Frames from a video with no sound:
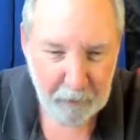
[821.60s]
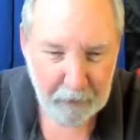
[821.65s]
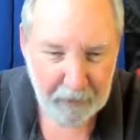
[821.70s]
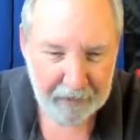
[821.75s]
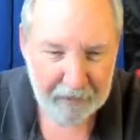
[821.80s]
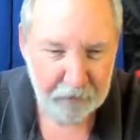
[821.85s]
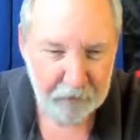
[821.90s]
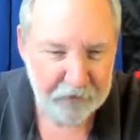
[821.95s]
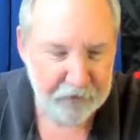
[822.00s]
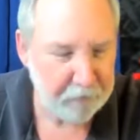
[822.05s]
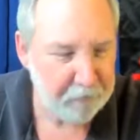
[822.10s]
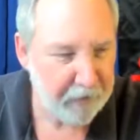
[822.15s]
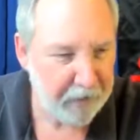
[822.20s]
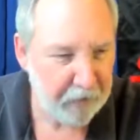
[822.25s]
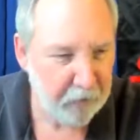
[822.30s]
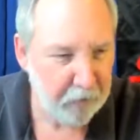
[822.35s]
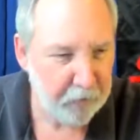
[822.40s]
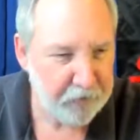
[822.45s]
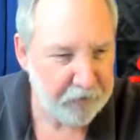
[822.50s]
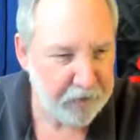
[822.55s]
I know
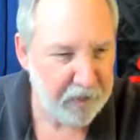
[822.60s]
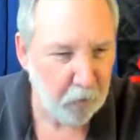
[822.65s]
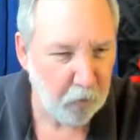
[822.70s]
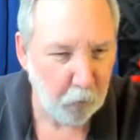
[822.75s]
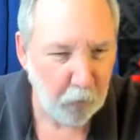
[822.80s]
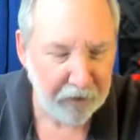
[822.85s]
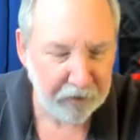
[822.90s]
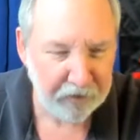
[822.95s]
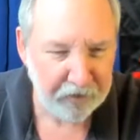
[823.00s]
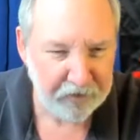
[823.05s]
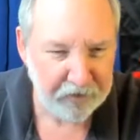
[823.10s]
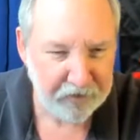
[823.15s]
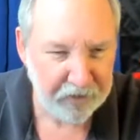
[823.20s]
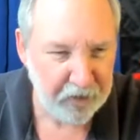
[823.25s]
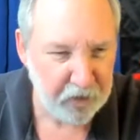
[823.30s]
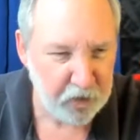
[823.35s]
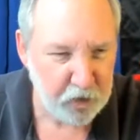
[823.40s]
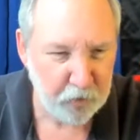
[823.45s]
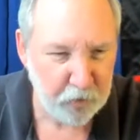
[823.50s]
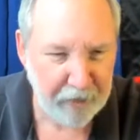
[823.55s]
somebody who's in the wellness
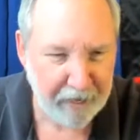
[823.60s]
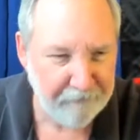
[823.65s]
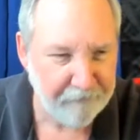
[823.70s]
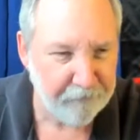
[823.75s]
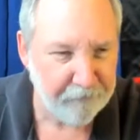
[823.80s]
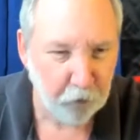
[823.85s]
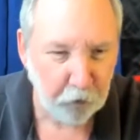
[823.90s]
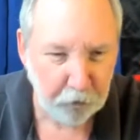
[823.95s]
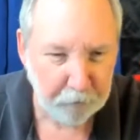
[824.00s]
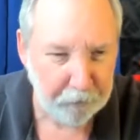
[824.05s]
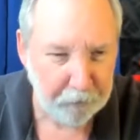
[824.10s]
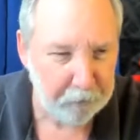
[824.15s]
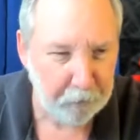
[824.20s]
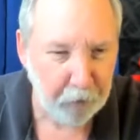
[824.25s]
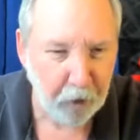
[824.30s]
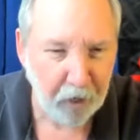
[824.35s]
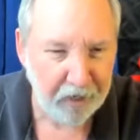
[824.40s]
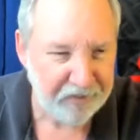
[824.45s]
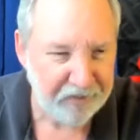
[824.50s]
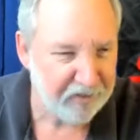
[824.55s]
industry, a former
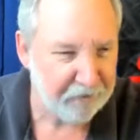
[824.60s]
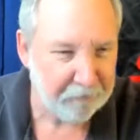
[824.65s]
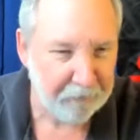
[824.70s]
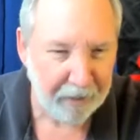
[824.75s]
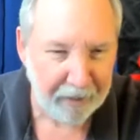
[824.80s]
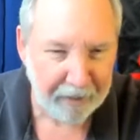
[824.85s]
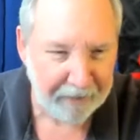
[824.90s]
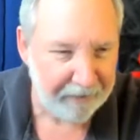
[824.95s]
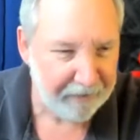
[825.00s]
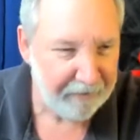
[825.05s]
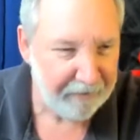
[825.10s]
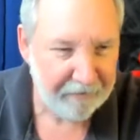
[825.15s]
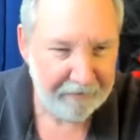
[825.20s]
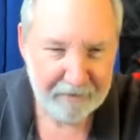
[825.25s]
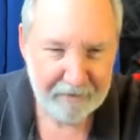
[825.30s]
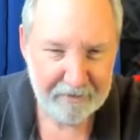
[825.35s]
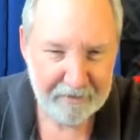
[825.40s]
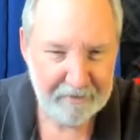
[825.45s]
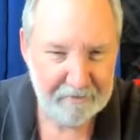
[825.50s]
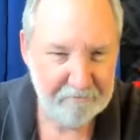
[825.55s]
boss of mine,
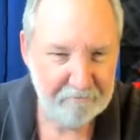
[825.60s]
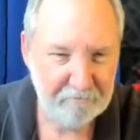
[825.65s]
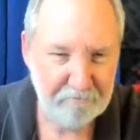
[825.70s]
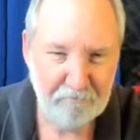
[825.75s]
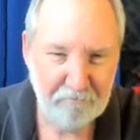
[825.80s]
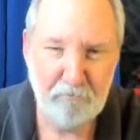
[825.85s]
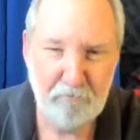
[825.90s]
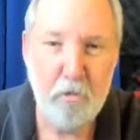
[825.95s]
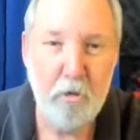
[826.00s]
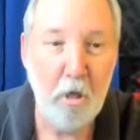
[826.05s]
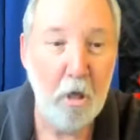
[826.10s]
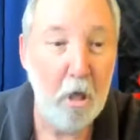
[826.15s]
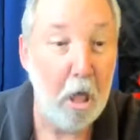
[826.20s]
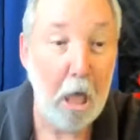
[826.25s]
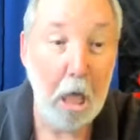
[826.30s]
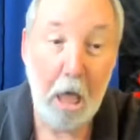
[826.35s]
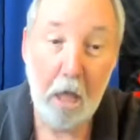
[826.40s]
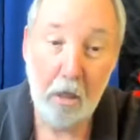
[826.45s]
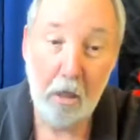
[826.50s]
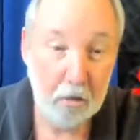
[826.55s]

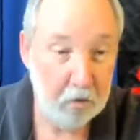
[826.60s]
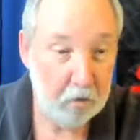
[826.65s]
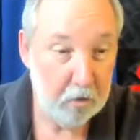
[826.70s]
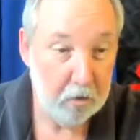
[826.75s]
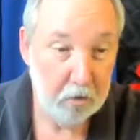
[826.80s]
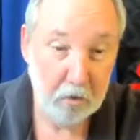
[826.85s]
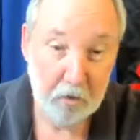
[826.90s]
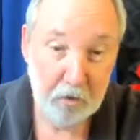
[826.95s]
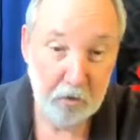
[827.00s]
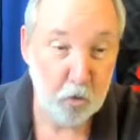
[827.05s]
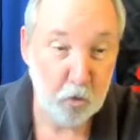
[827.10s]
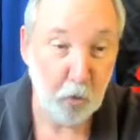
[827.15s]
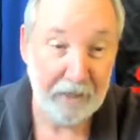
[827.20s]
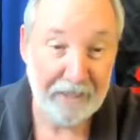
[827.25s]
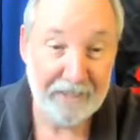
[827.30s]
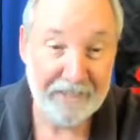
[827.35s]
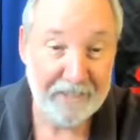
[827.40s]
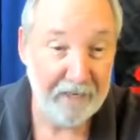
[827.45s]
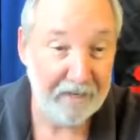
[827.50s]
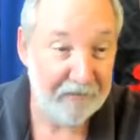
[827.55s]
bleh,
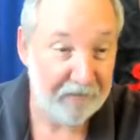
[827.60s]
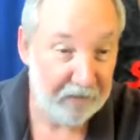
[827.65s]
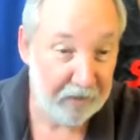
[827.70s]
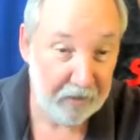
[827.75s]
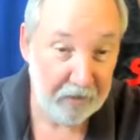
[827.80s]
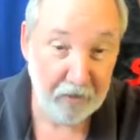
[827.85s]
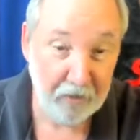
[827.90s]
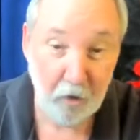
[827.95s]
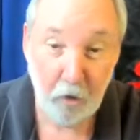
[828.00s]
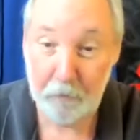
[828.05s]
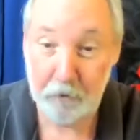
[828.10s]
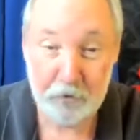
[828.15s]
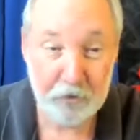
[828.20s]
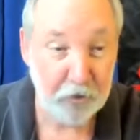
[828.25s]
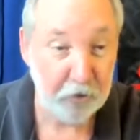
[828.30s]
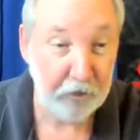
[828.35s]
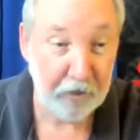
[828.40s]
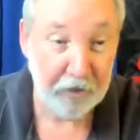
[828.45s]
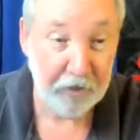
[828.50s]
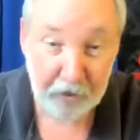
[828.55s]
27, almost
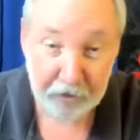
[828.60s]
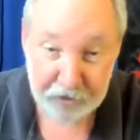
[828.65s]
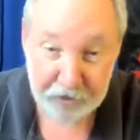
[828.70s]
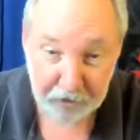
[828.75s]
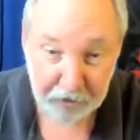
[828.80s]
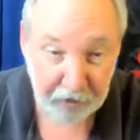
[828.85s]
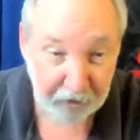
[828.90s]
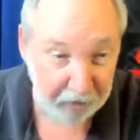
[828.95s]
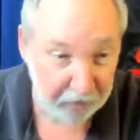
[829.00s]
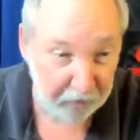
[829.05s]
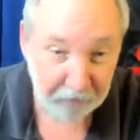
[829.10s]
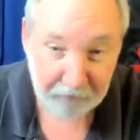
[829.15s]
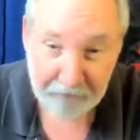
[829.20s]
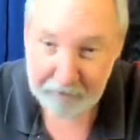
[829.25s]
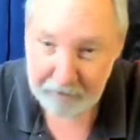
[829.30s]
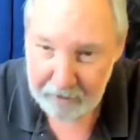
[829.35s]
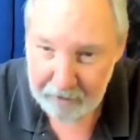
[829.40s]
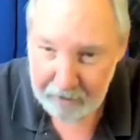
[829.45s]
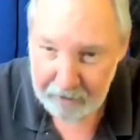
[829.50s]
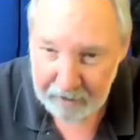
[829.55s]
30 years ago,
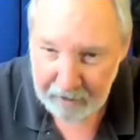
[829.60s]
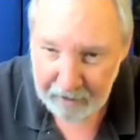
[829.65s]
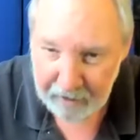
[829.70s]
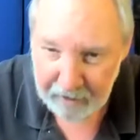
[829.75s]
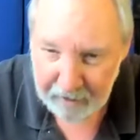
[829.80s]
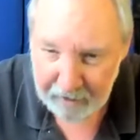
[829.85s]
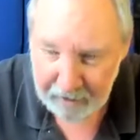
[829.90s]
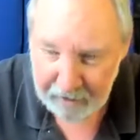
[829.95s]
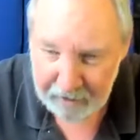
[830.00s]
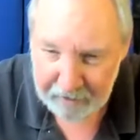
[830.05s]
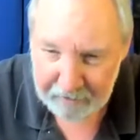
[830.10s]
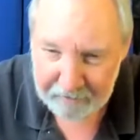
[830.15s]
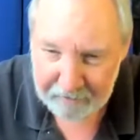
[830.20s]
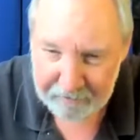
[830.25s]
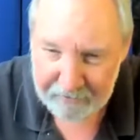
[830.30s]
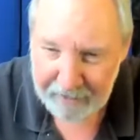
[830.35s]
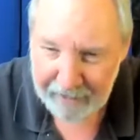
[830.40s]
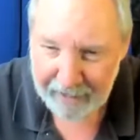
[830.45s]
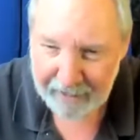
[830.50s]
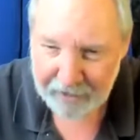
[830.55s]
uh,
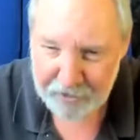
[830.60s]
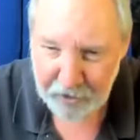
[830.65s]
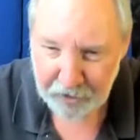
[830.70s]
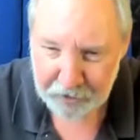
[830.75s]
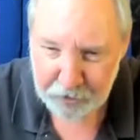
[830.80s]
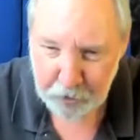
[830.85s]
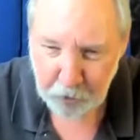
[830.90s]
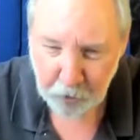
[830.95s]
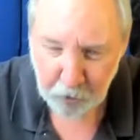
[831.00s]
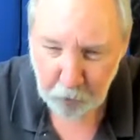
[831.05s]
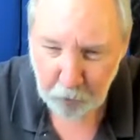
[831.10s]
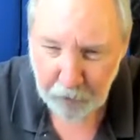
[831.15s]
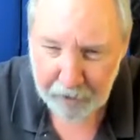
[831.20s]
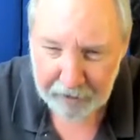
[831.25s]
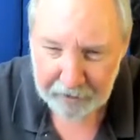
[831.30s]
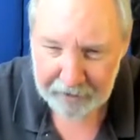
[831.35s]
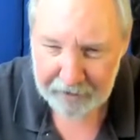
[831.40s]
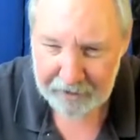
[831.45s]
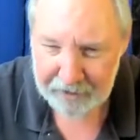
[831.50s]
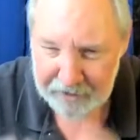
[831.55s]
and I saw Total
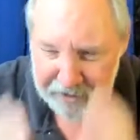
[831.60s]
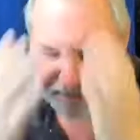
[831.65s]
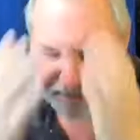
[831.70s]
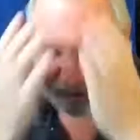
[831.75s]
Wellness,